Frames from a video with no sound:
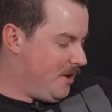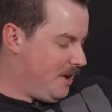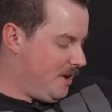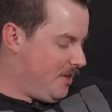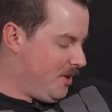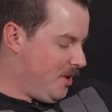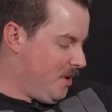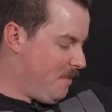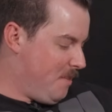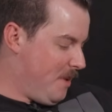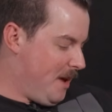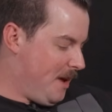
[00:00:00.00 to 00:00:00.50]

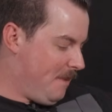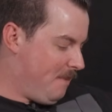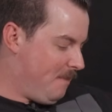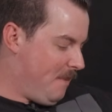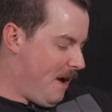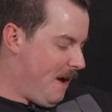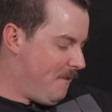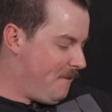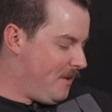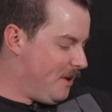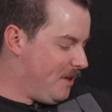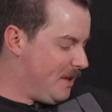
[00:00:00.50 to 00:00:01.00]
either, but
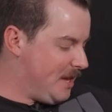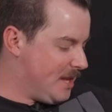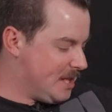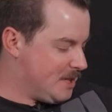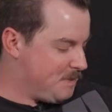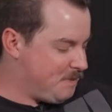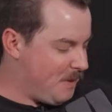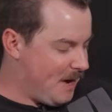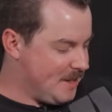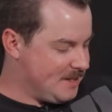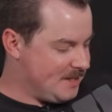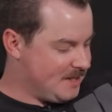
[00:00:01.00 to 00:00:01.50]
I feel like it
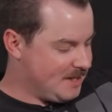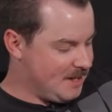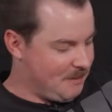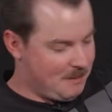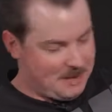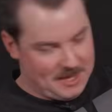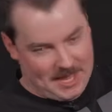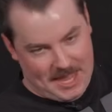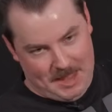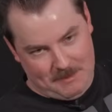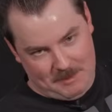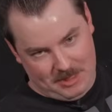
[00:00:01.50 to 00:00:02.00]
spices up
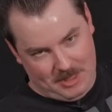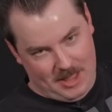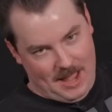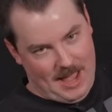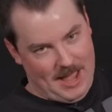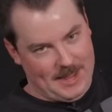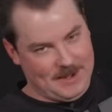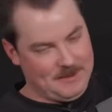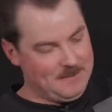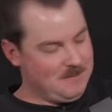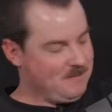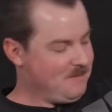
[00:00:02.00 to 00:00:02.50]
the game a
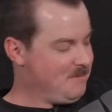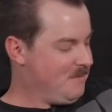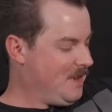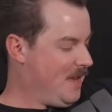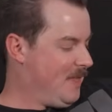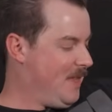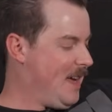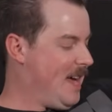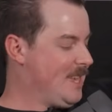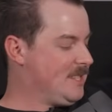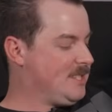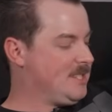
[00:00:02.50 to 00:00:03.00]
lot.
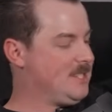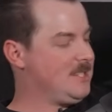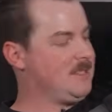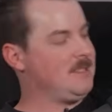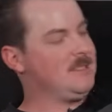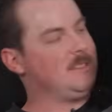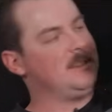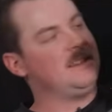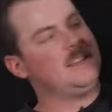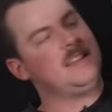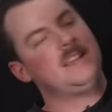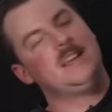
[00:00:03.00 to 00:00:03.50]
And that's
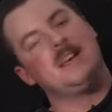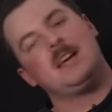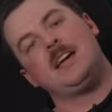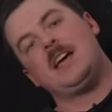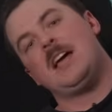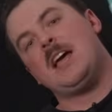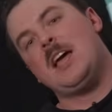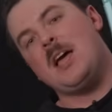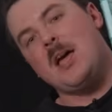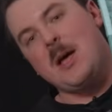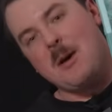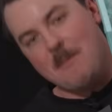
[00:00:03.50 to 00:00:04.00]

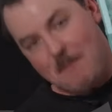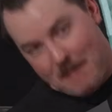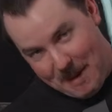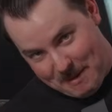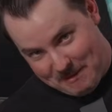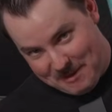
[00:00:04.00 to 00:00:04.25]
my